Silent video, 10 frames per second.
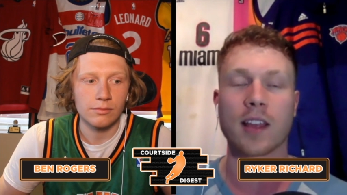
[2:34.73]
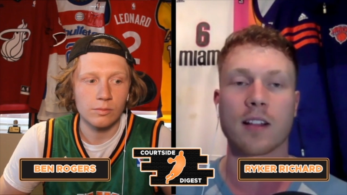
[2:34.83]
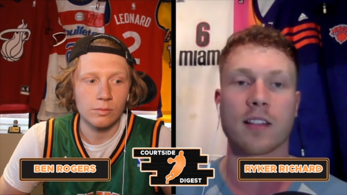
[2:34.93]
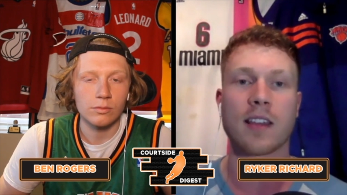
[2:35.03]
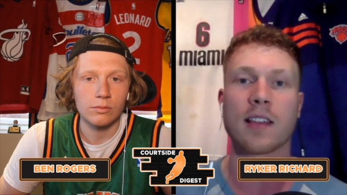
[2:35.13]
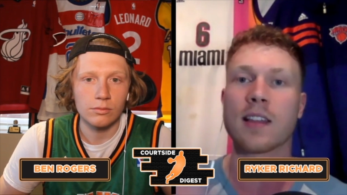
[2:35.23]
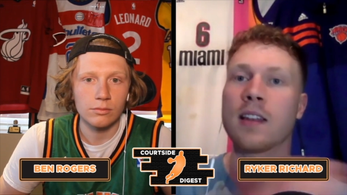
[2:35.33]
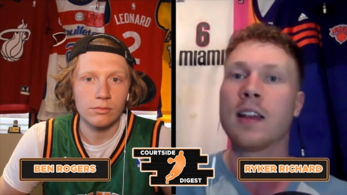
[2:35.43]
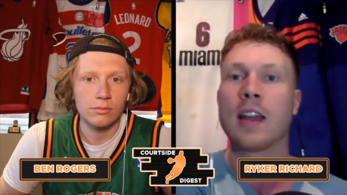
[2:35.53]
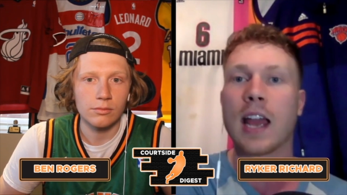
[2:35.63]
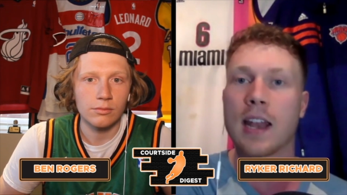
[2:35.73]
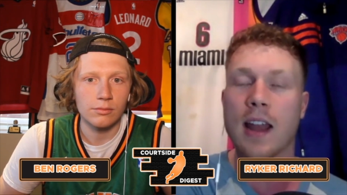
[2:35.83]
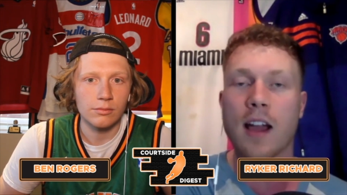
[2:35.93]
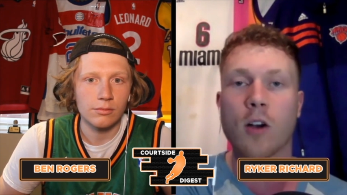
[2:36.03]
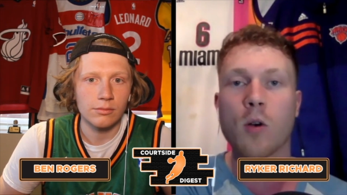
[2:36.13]
Speaker 1: regular season, and
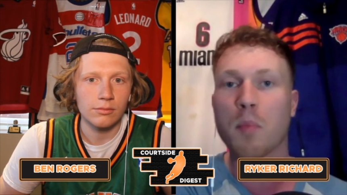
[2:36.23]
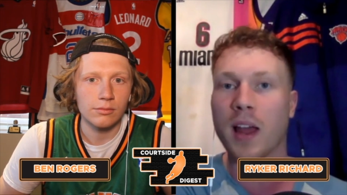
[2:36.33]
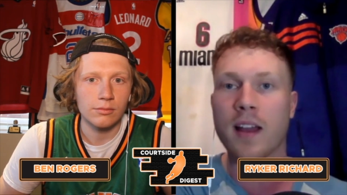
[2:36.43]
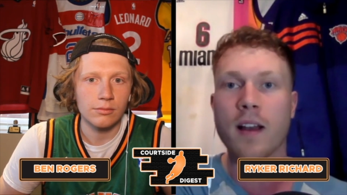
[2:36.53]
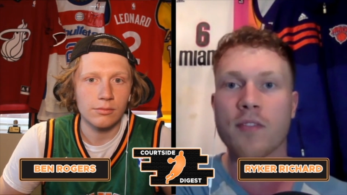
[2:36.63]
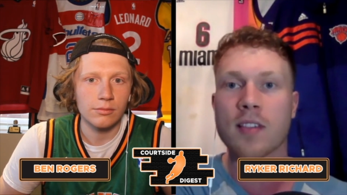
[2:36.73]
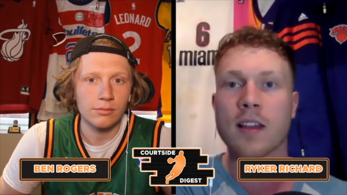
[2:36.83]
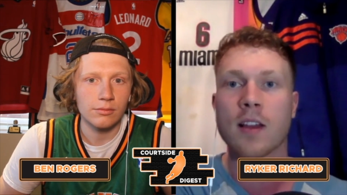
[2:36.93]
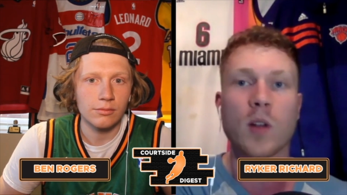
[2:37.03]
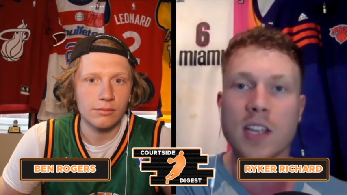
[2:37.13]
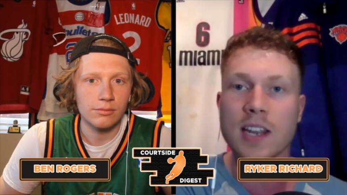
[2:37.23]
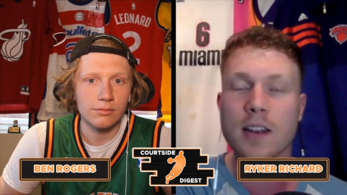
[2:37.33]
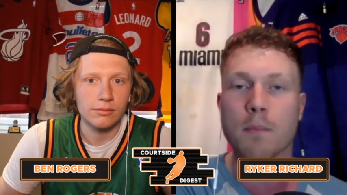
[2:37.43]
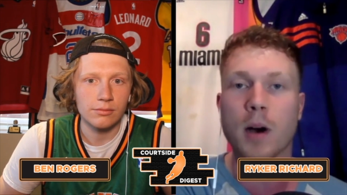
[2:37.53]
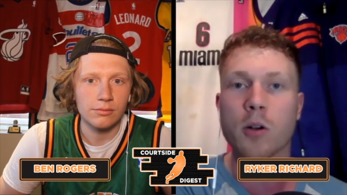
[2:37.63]
now playoffs when you need
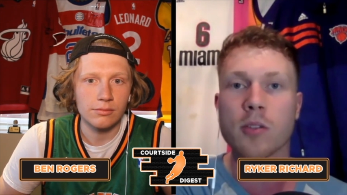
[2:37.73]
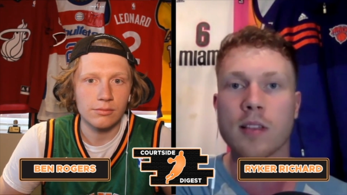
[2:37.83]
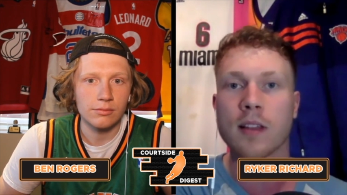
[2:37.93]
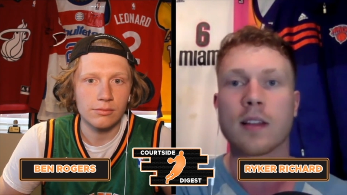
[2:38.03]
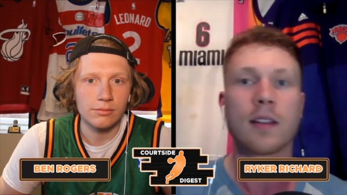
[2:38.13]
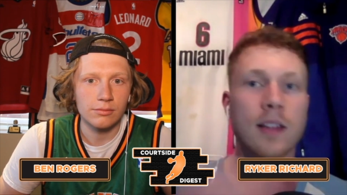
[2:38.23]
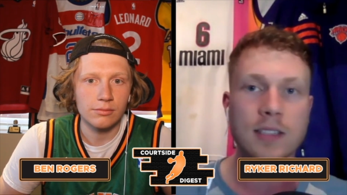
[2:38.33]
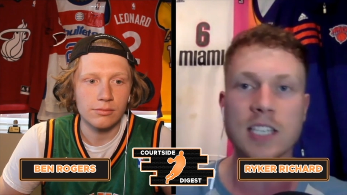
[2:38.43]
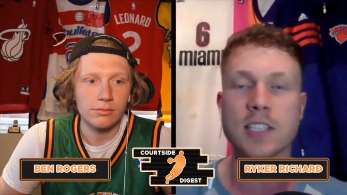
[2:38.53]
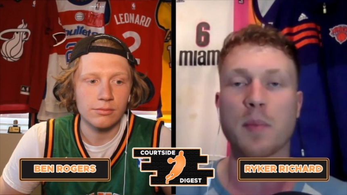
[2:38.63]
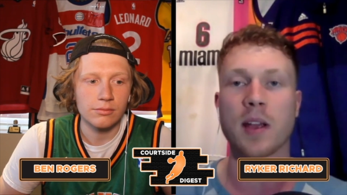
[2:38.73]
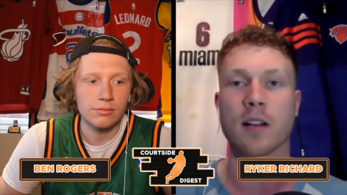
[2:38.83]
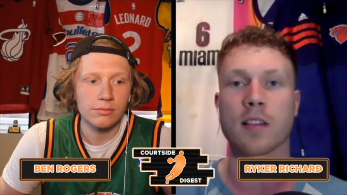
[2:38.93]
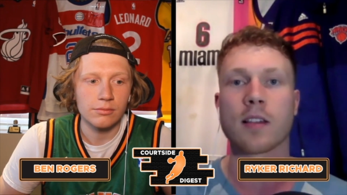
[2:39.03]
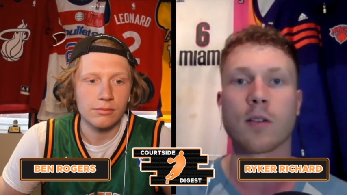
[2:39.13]
him most
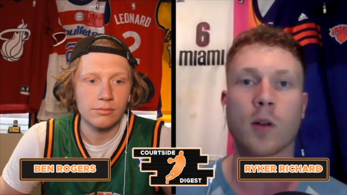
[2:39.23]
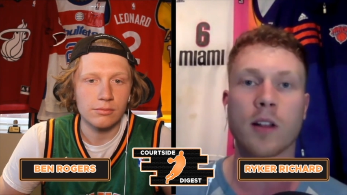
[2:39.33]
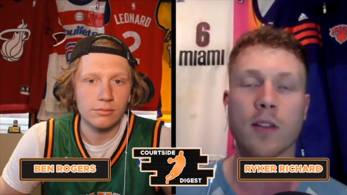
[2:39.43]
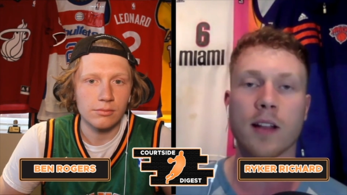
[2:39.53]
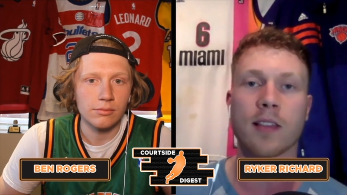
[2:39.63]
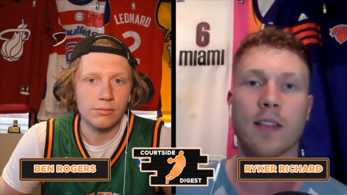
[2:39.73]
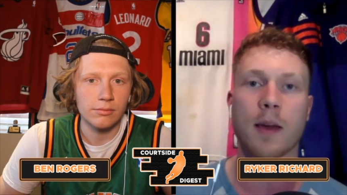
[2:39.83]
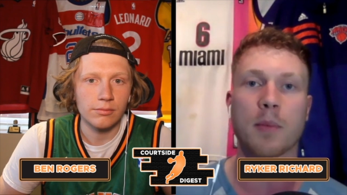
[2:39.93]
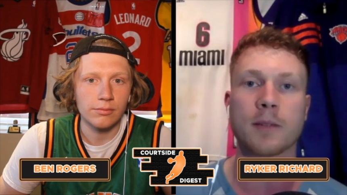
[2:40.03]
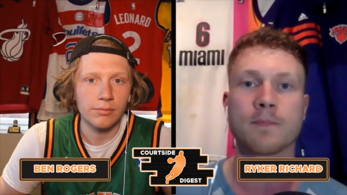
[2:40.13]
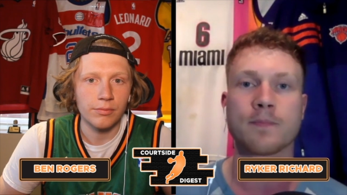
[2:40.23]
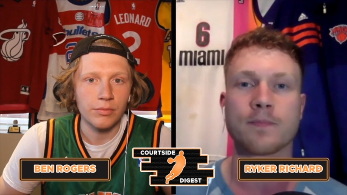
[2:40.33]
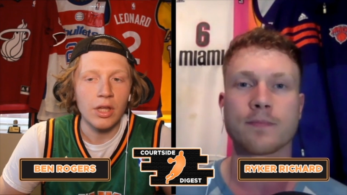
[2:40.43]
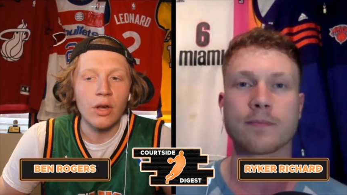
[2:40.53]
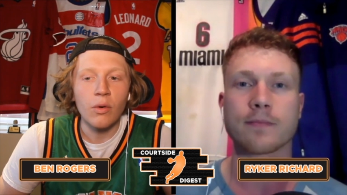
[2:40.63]
disappears. What are your thoughts on
Speaker 2: that, Ben?
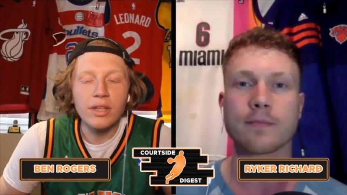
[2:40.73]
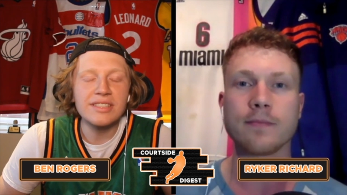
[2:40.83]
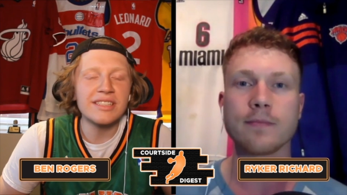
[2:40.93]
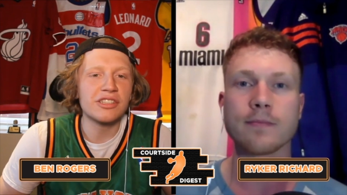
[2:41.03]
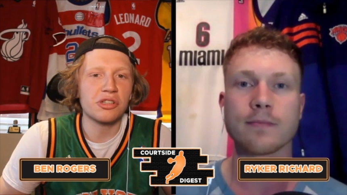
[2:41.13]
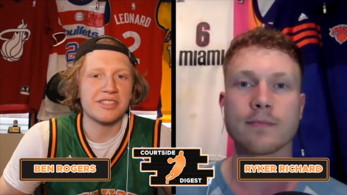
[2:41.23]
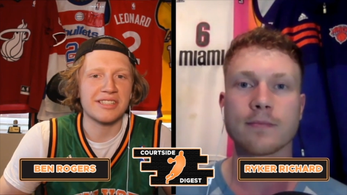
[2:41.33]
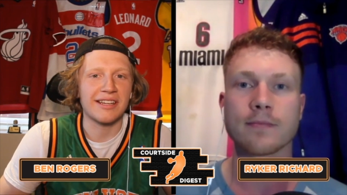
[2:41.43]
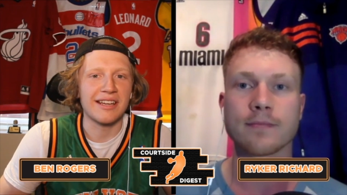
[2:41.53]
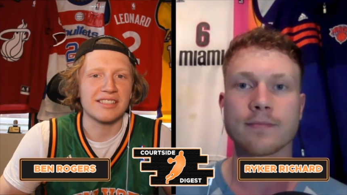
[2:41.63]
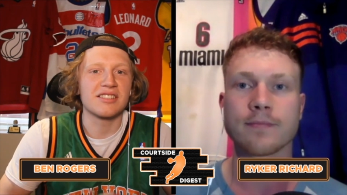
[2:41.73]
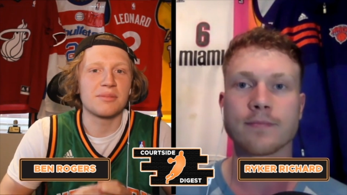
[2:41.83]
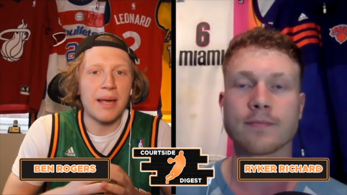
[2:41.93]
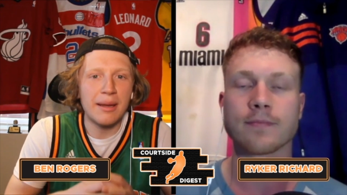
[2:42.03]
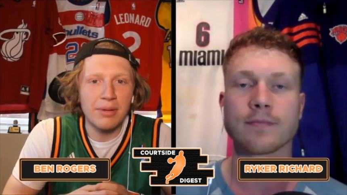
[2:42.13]
Well, it's an interesting case because
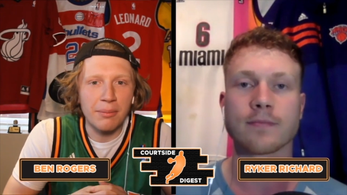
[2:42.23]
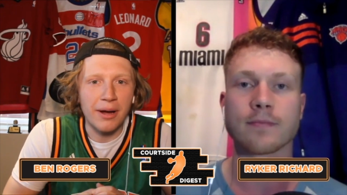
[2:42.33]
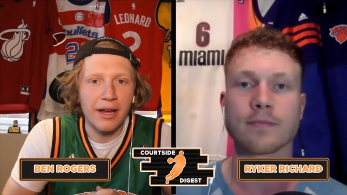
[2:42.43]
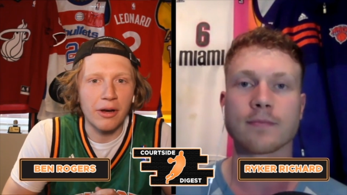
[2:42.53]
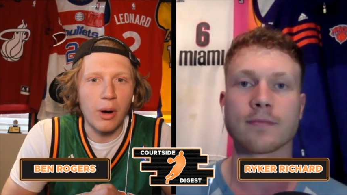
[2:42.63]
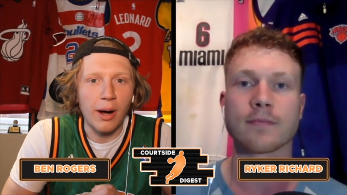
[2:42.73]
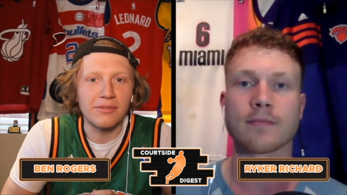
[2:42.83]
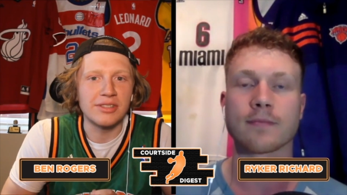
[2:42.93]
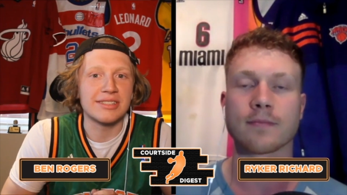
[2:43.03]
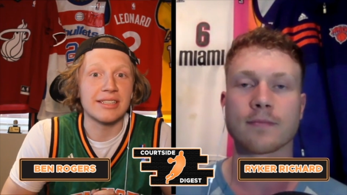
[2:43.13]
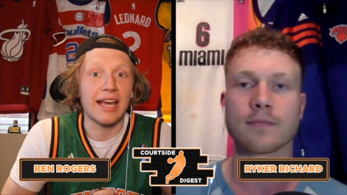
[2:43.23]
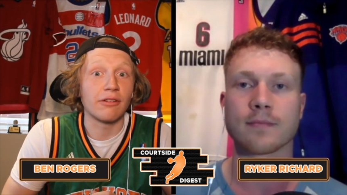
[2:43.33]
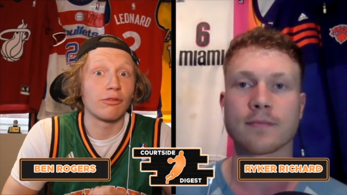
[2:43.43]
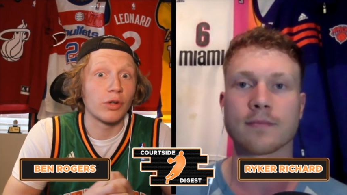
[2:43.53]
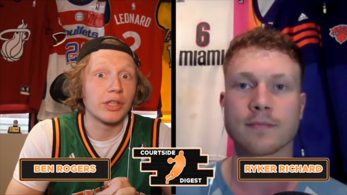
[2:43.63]
Bam Adebayo obviously had a
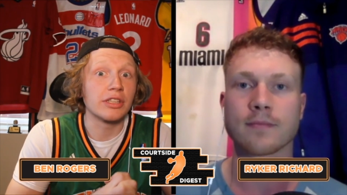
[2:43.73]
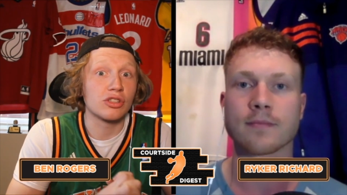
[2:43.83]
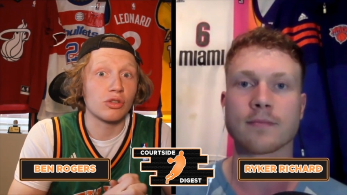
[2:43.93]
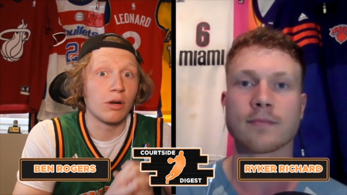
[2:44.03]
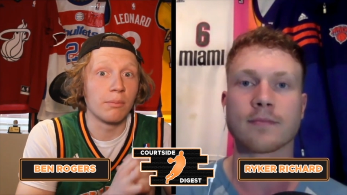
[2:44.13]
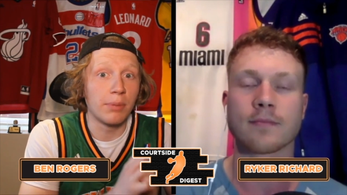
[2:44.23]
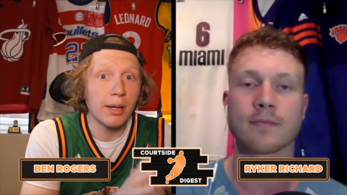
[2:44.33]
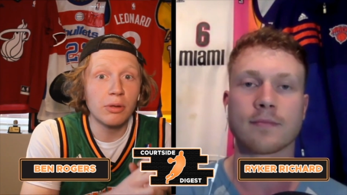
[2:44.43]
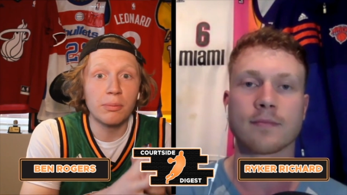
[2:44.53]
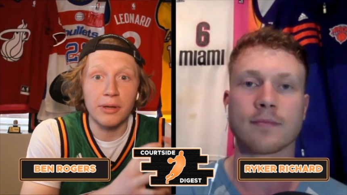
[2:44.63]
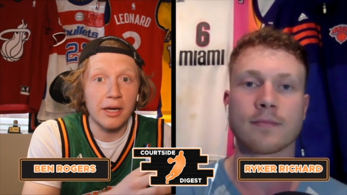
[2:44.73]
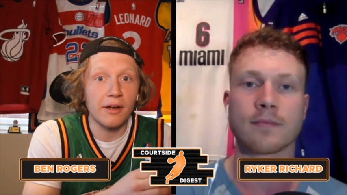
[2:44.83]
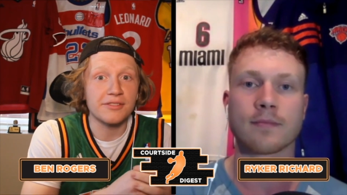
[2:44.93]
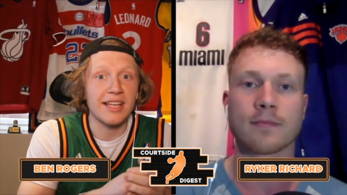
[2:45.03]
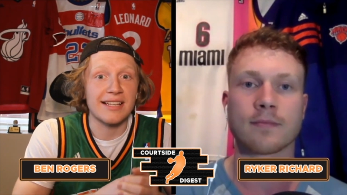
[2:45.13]
really strong bubble playoffs
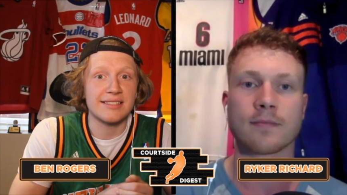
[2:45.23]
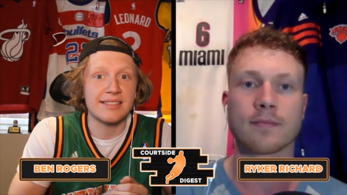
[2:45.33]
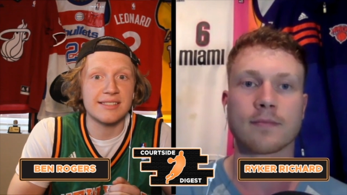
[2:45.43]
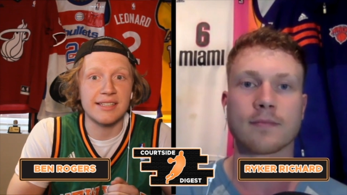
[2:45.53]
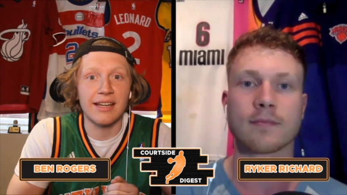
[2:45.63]
last season,